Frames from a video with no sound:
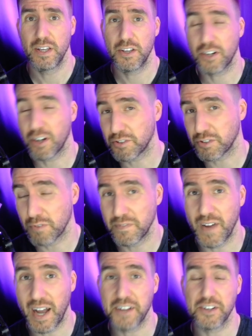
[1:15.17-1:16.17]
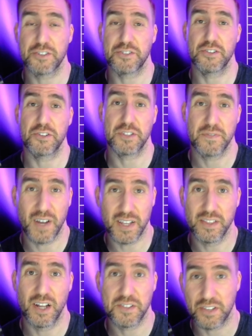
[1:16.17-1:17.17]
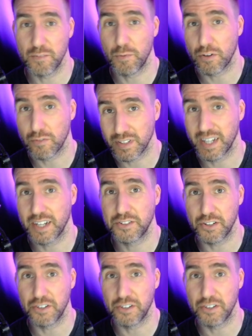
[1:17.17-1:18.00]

You can also refine your search to find LUTs that are more related to your